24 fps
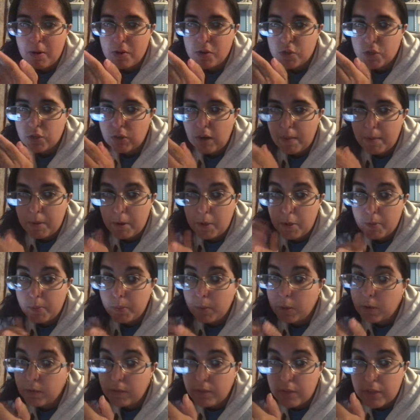just grab another
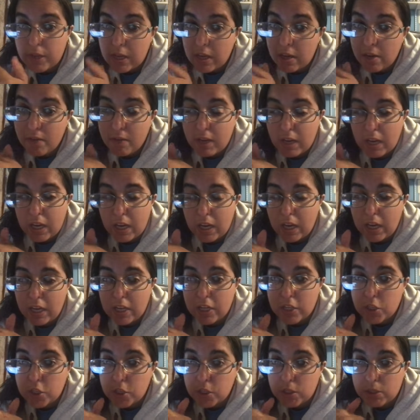book for the evening
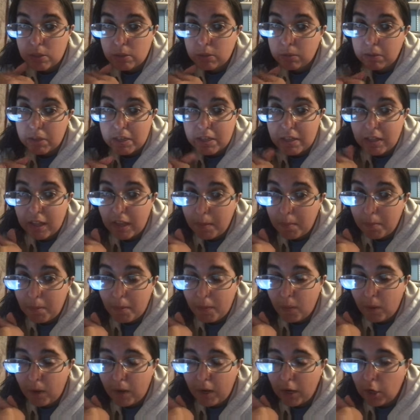and to read like
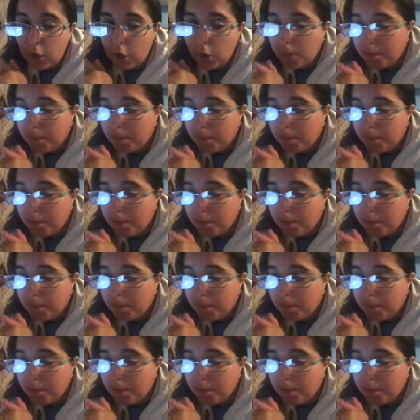before I go to